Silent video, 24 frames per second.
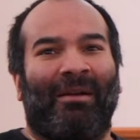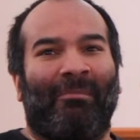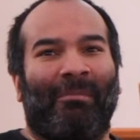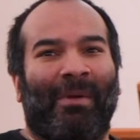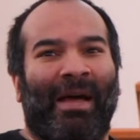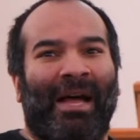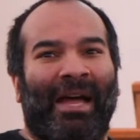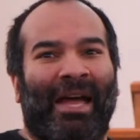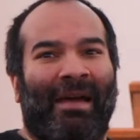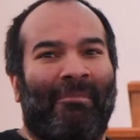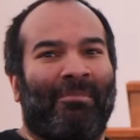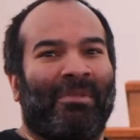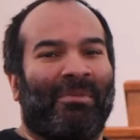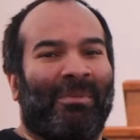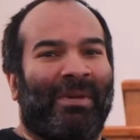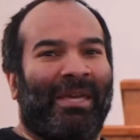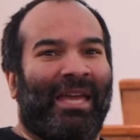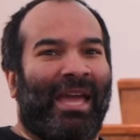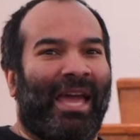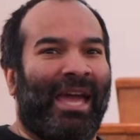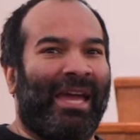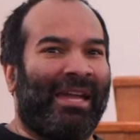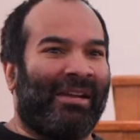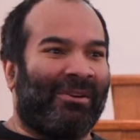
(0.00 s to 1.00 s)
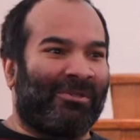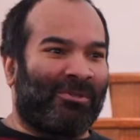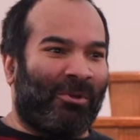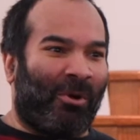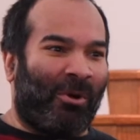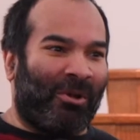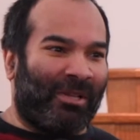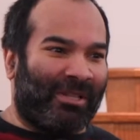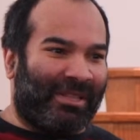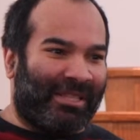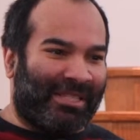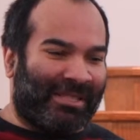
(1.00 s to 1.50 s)
I happen to be 8 years
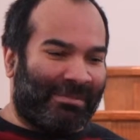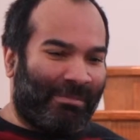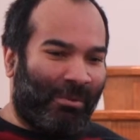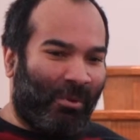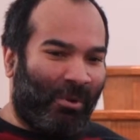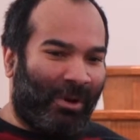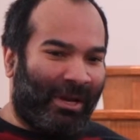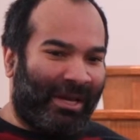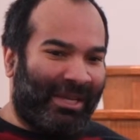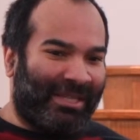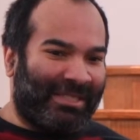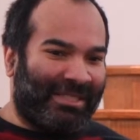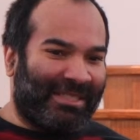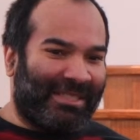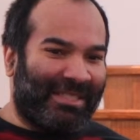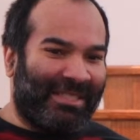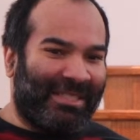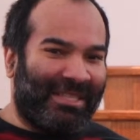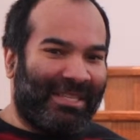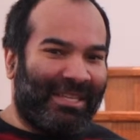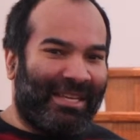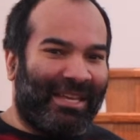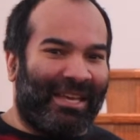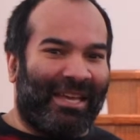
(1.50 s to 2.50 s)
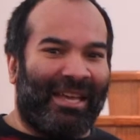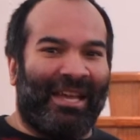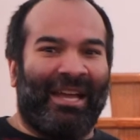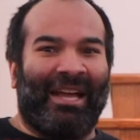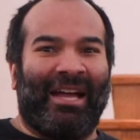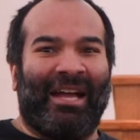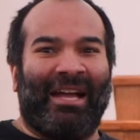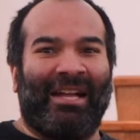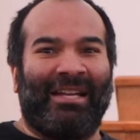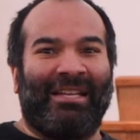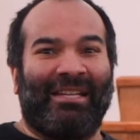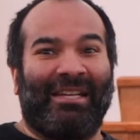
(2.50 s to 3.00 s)
old at this point,
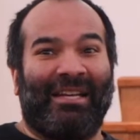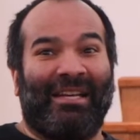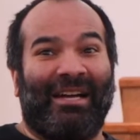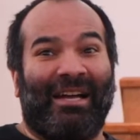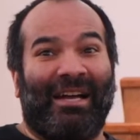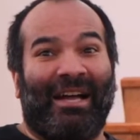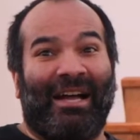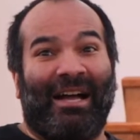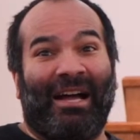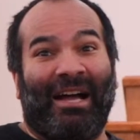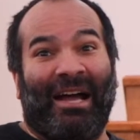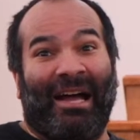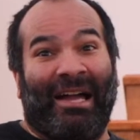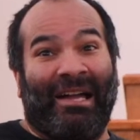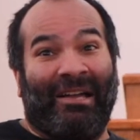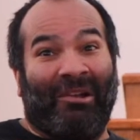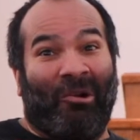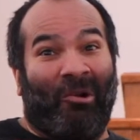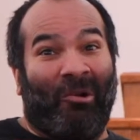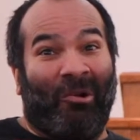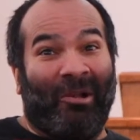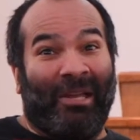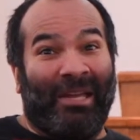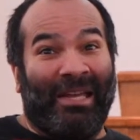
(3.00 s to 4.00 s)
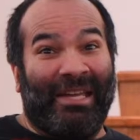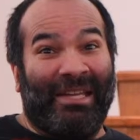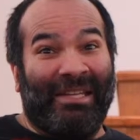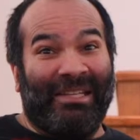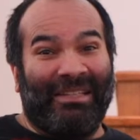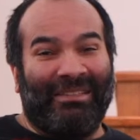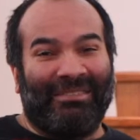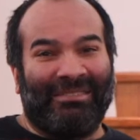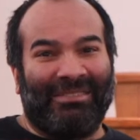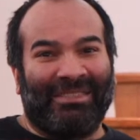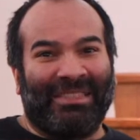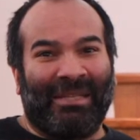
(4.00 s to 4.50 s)
and I could
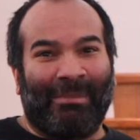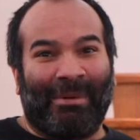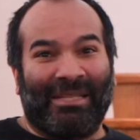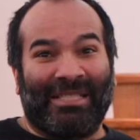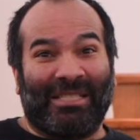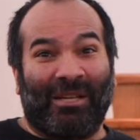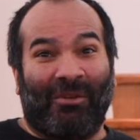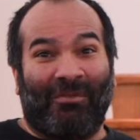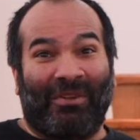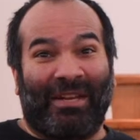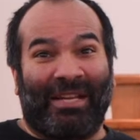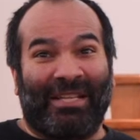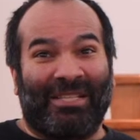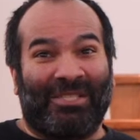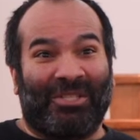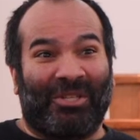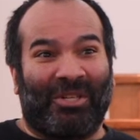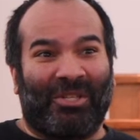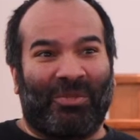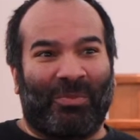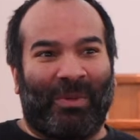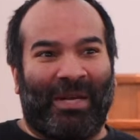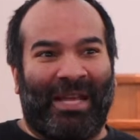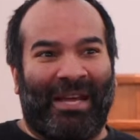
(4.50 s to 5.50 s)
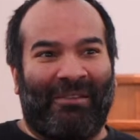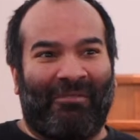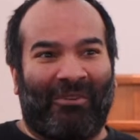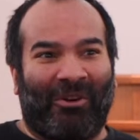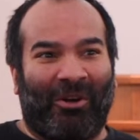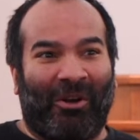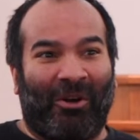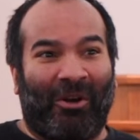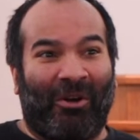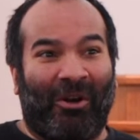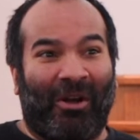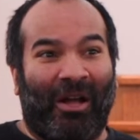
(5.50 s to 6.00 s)
only see myself getting to church
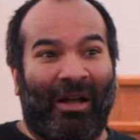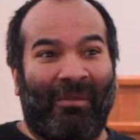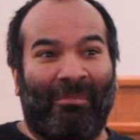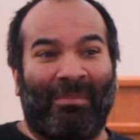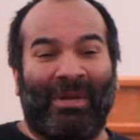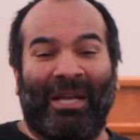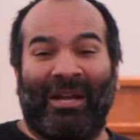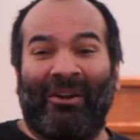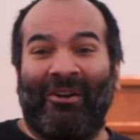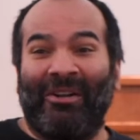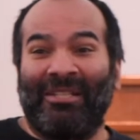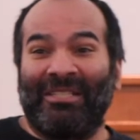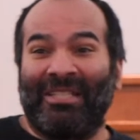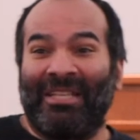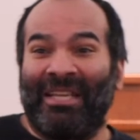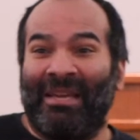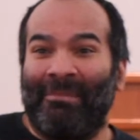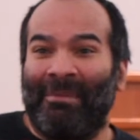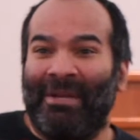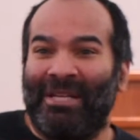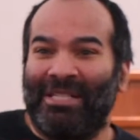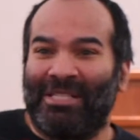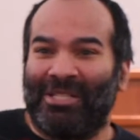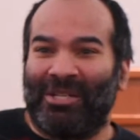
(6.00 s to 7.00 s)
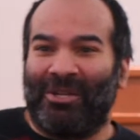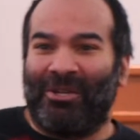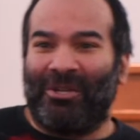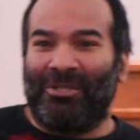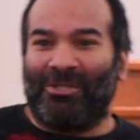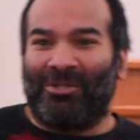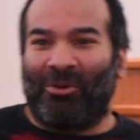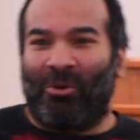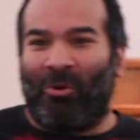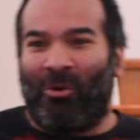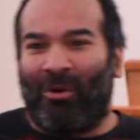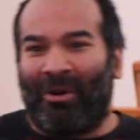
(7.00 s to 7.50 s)
whenever a parent can get me to
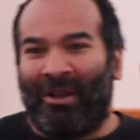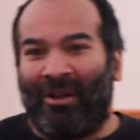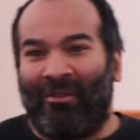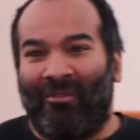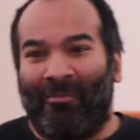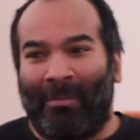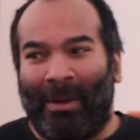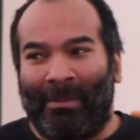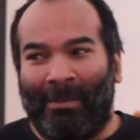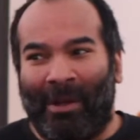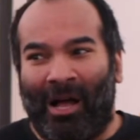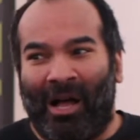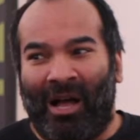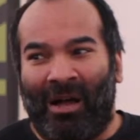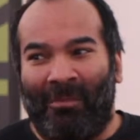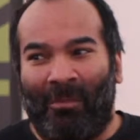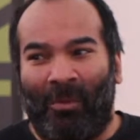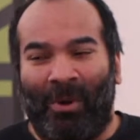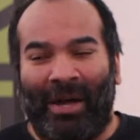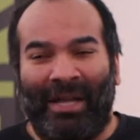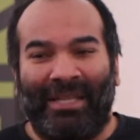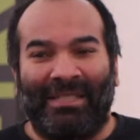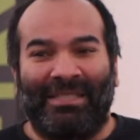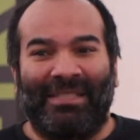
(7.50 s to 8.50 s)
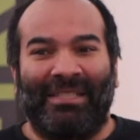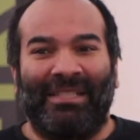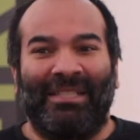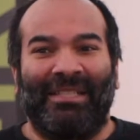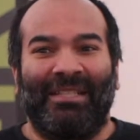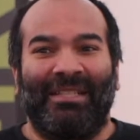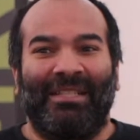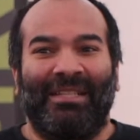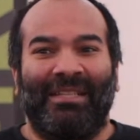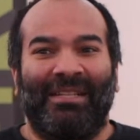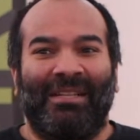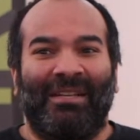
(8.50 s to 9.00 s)
church or whenever my mom went.
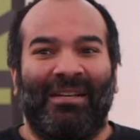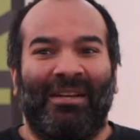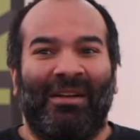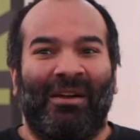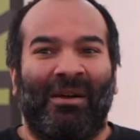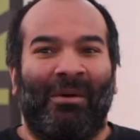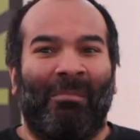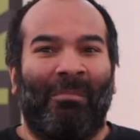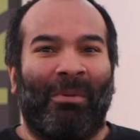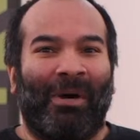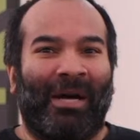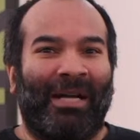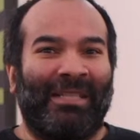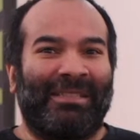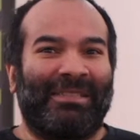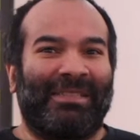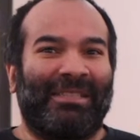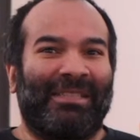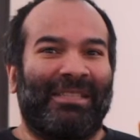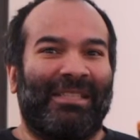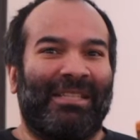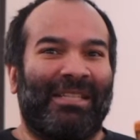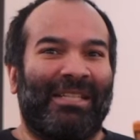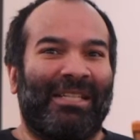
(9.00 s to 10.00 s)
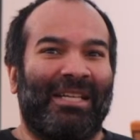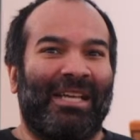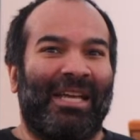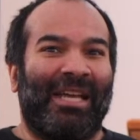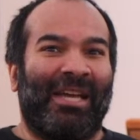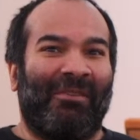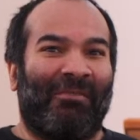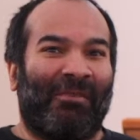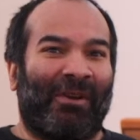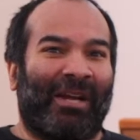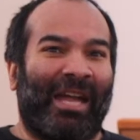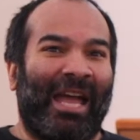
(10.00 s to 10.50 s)
But
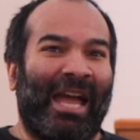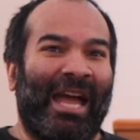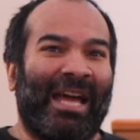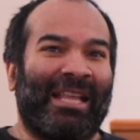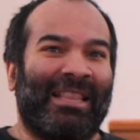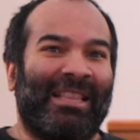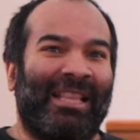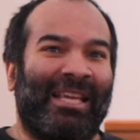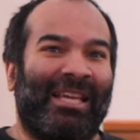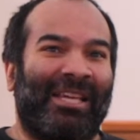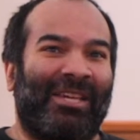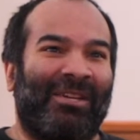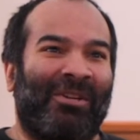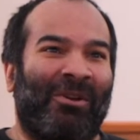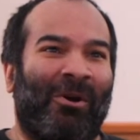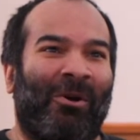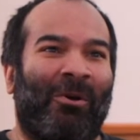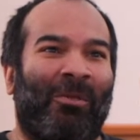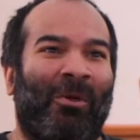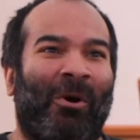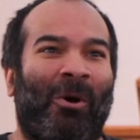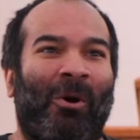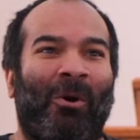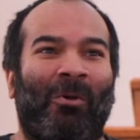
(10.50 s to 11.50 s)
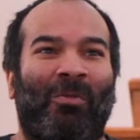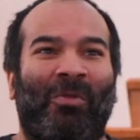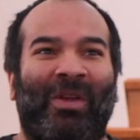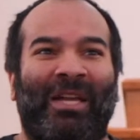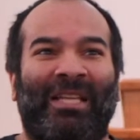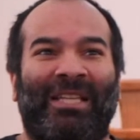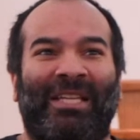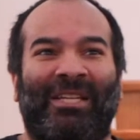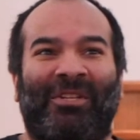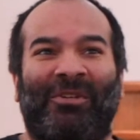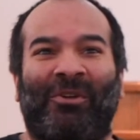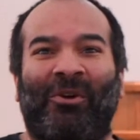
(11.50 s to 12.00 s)
if you're Catholic, you know the whole
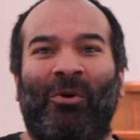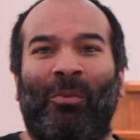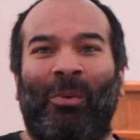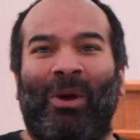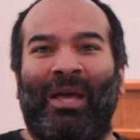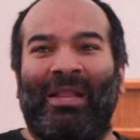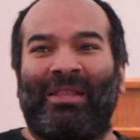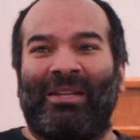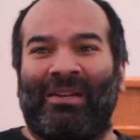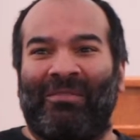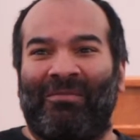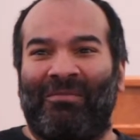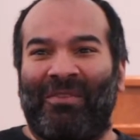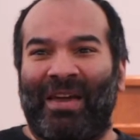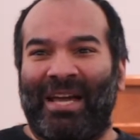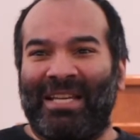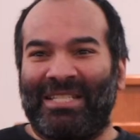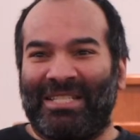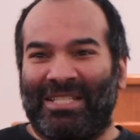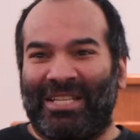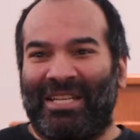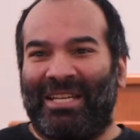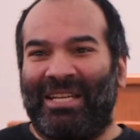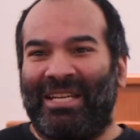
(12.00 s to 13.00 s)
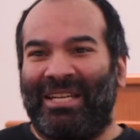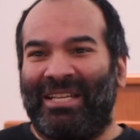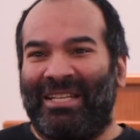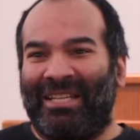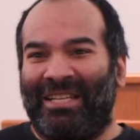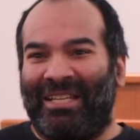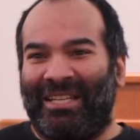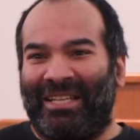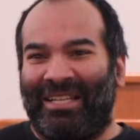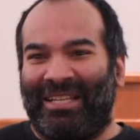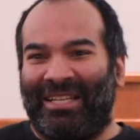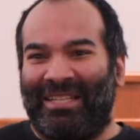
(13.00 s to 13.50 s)
thing they do with confession,
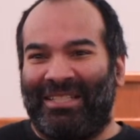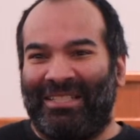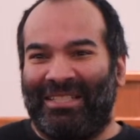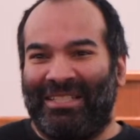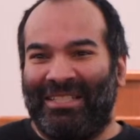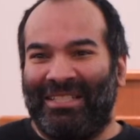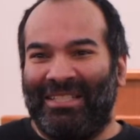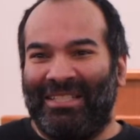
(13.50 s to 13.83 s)
and